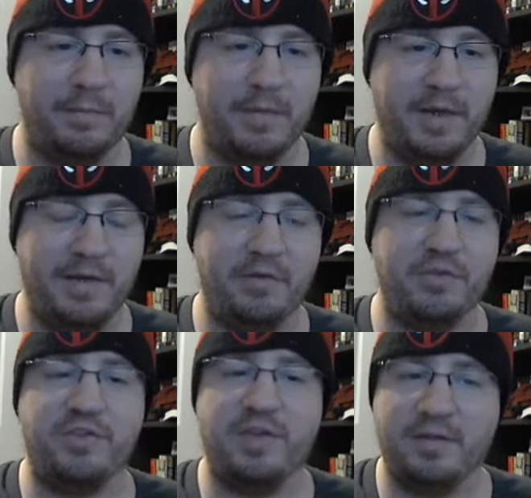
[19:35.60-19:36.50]
He deals
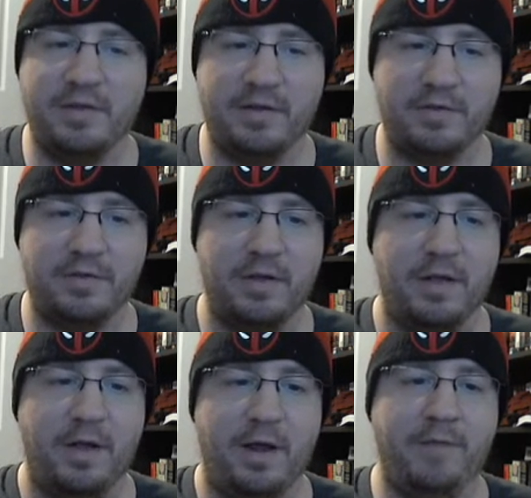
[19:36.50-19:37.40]
6 hits,
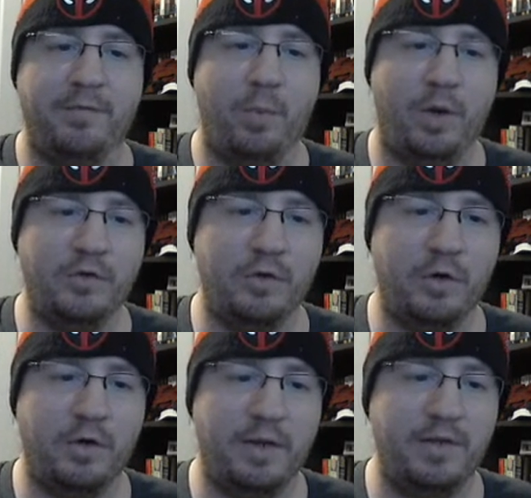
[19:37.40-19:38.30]
and for 1
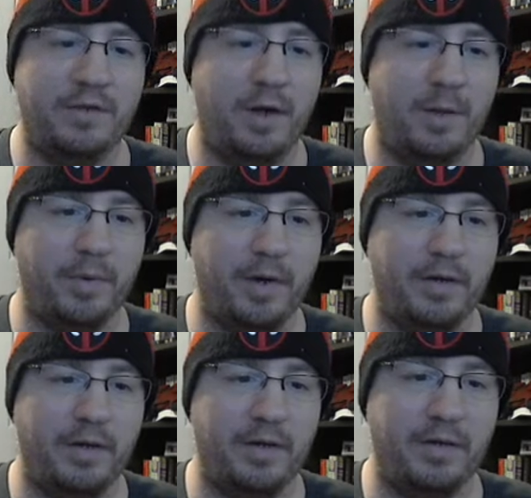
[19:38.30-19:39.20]
turn, his upright
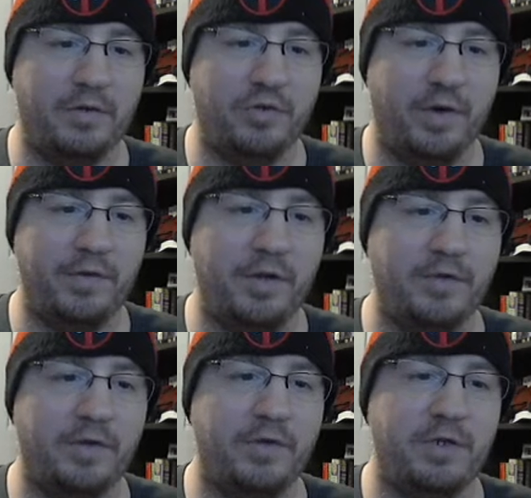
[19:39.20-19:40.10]
strength
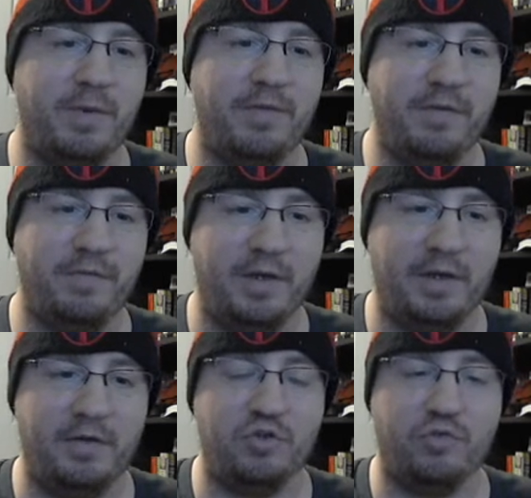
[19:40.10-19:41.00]
is increased by
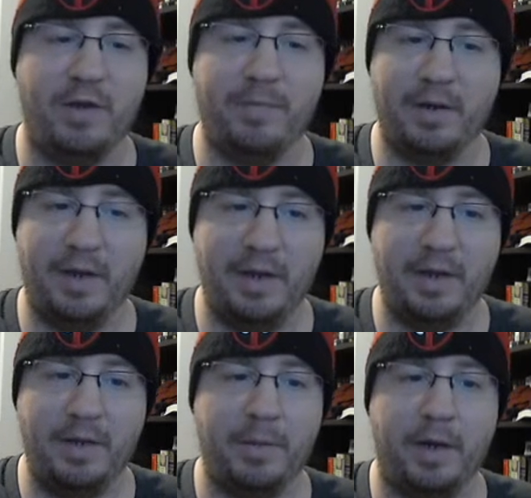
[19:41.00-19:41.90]
15, strength by
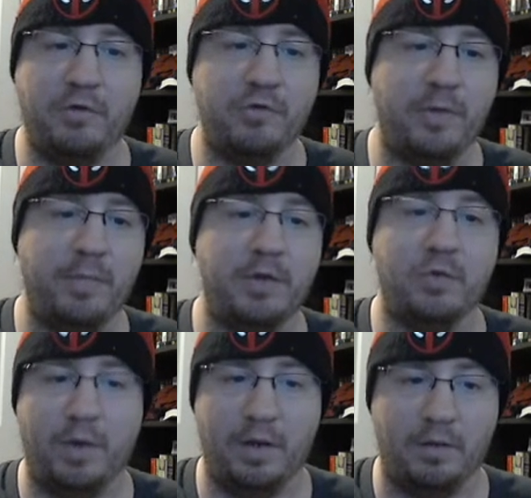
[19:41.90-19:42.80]
8, power strength by
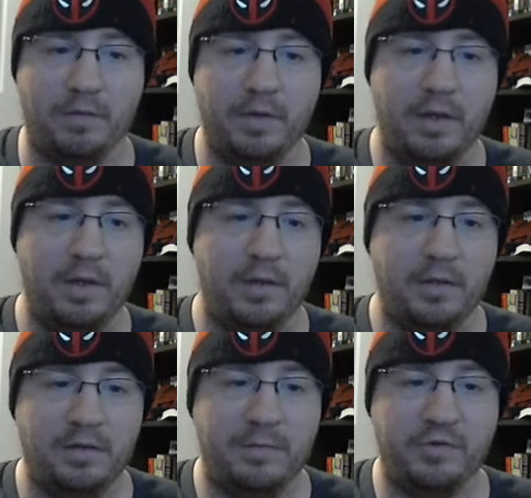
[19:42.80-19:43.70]
12,
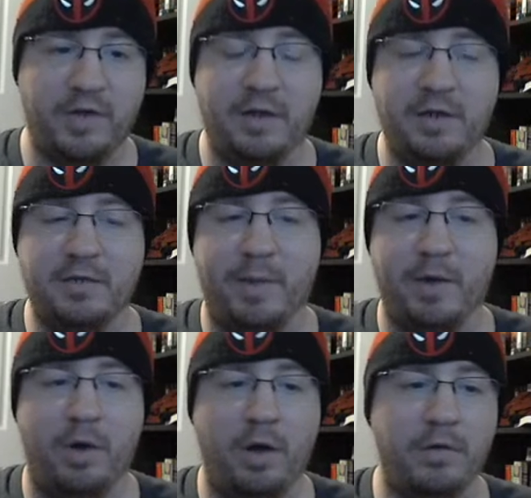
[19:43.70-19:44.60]
special attack is by
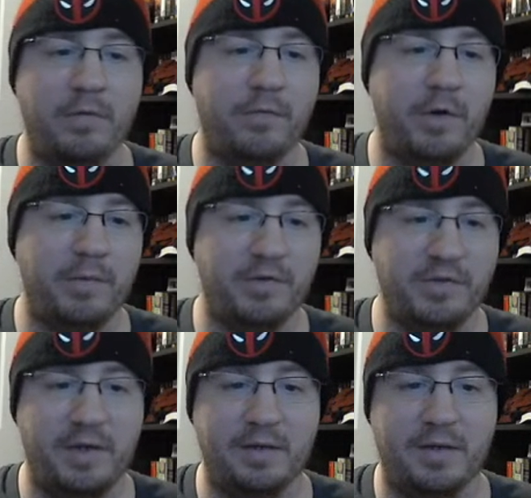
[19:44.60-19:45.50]

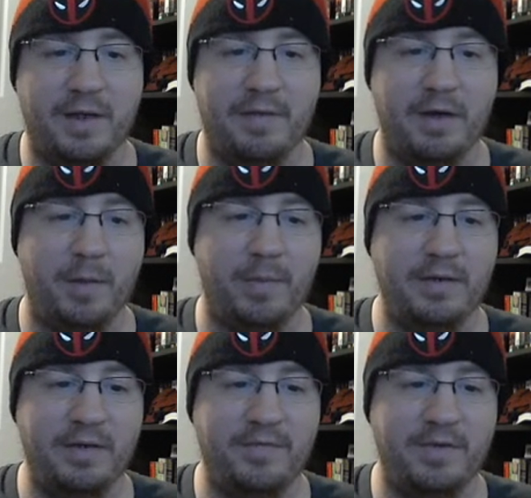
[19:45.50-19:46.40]
140%, and then
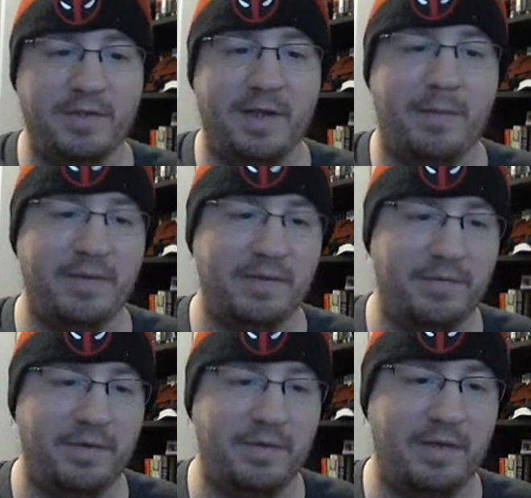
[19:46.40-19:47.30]
upright defense is down by
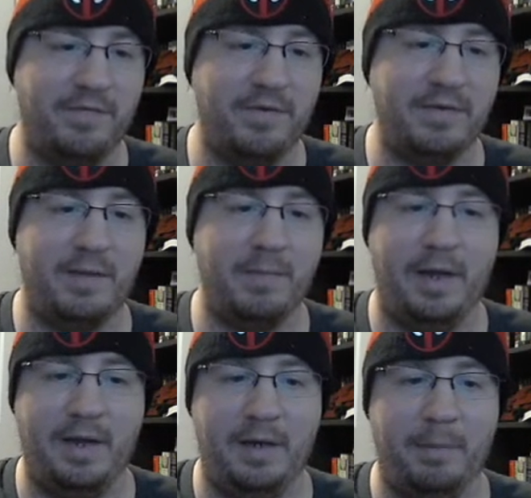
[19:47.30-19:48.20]
7, defense is down by
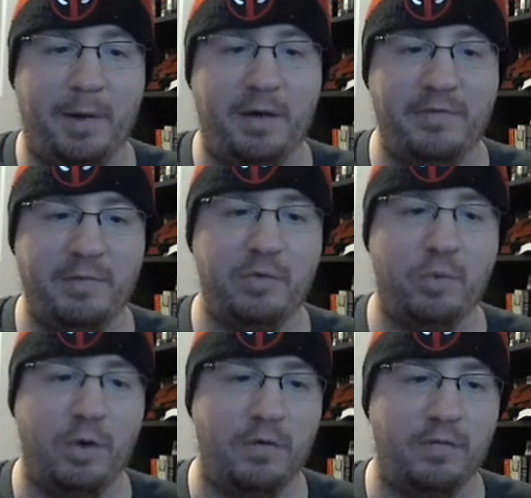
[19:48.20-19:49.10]
8, power defense by
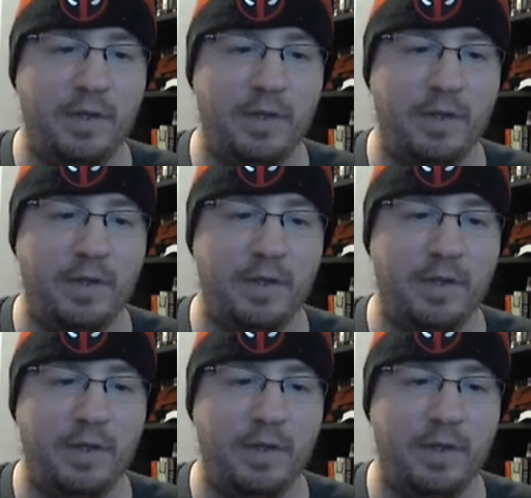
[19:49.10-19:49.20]
12,